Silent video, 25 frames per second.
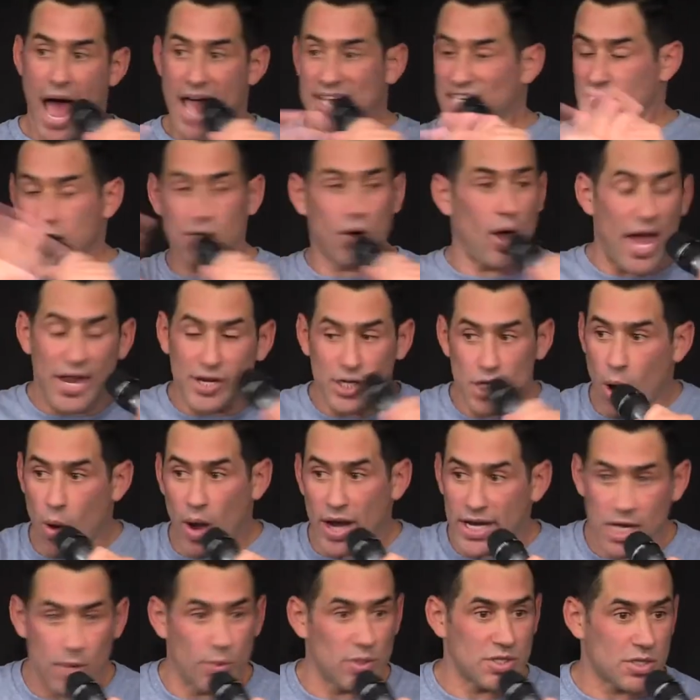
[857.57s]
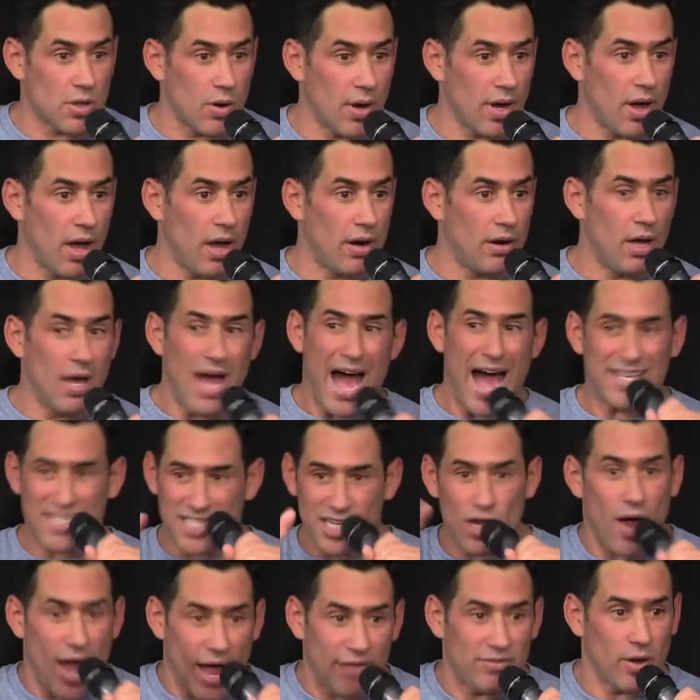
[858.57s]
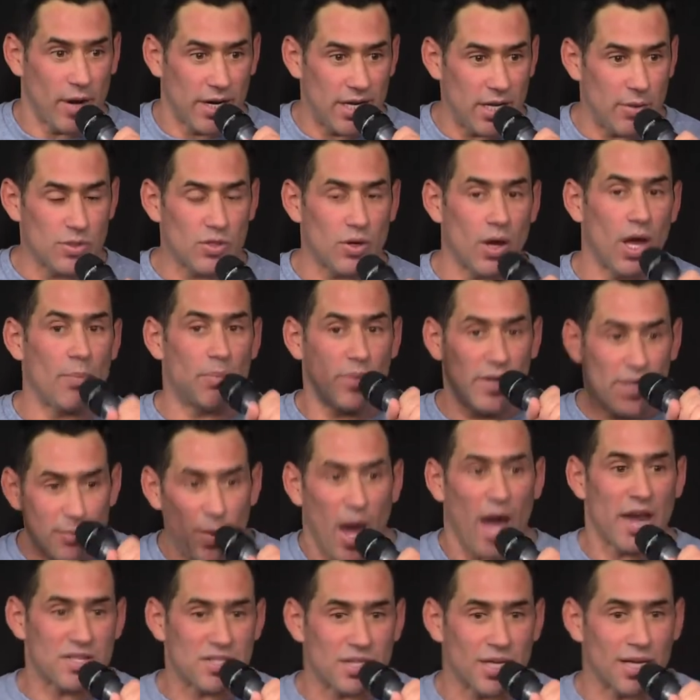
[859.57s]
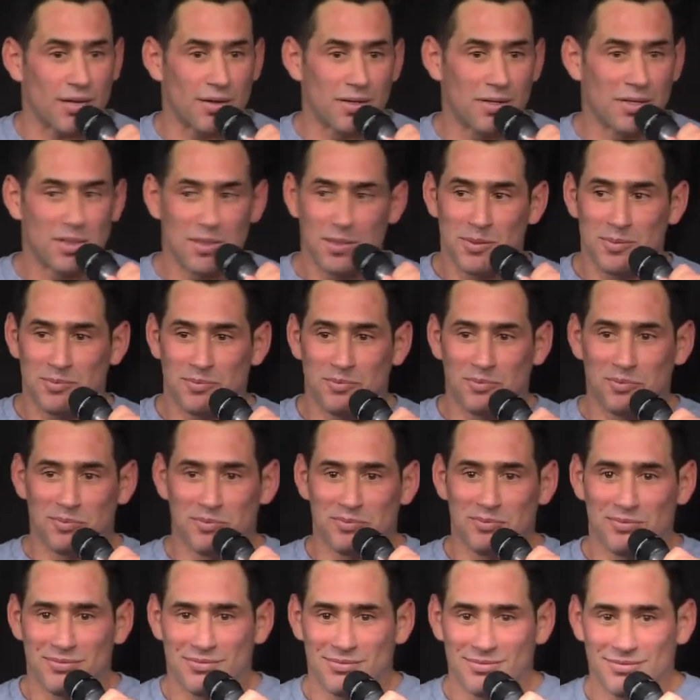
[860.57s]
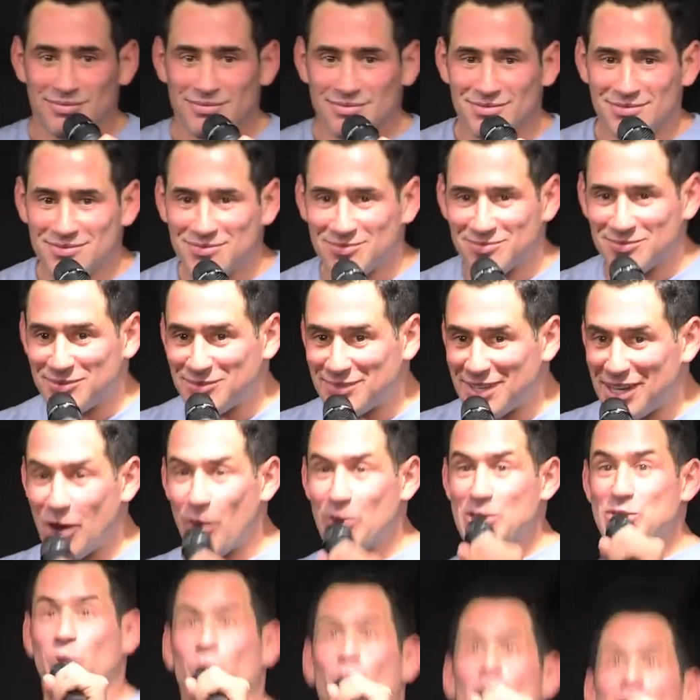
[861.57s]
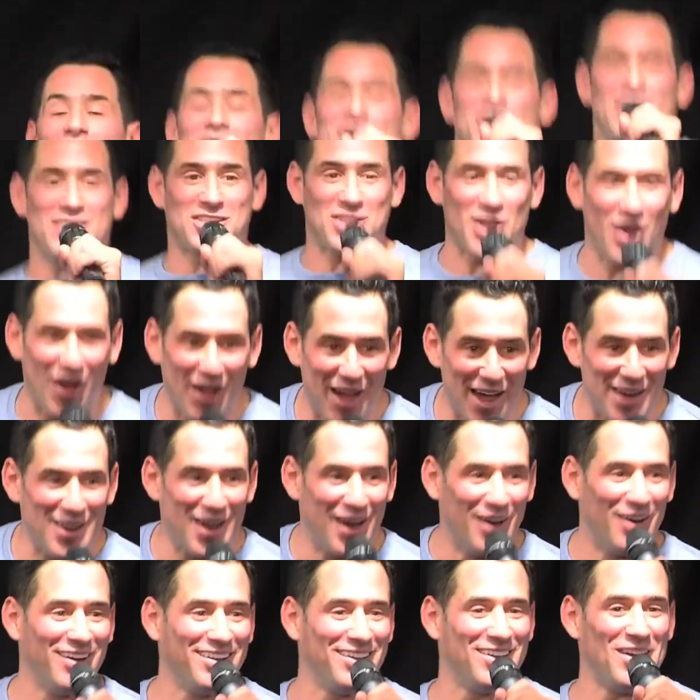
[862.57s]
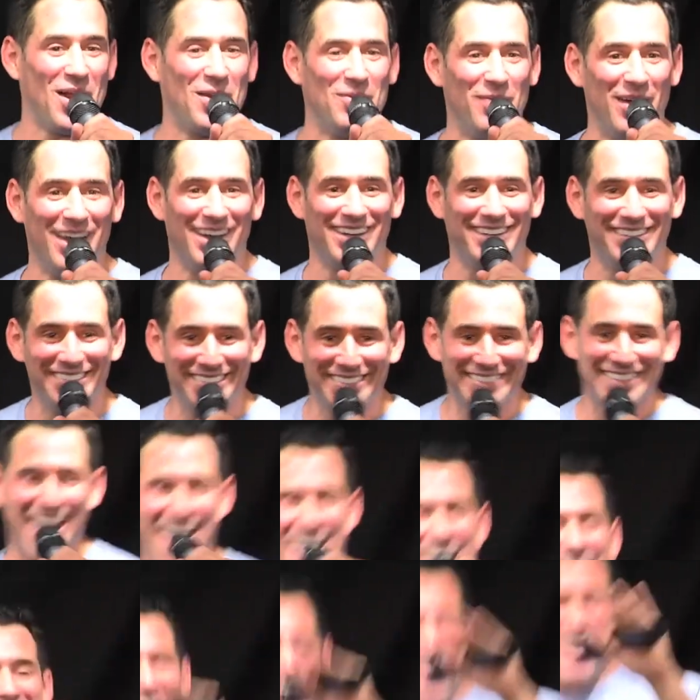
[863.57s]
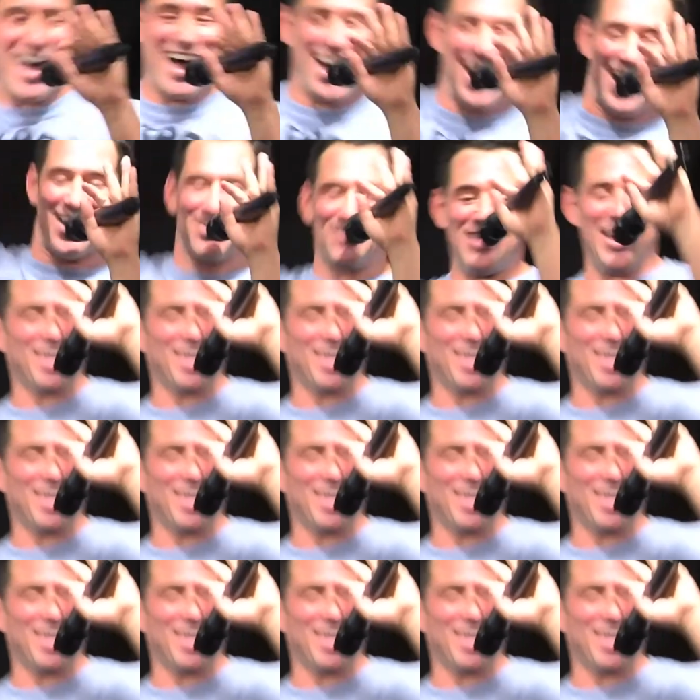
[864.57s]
I still have no idea what's going on. I still have no idea what's going on, but honestly. I know he's rich, that's all I know. You know what I mean?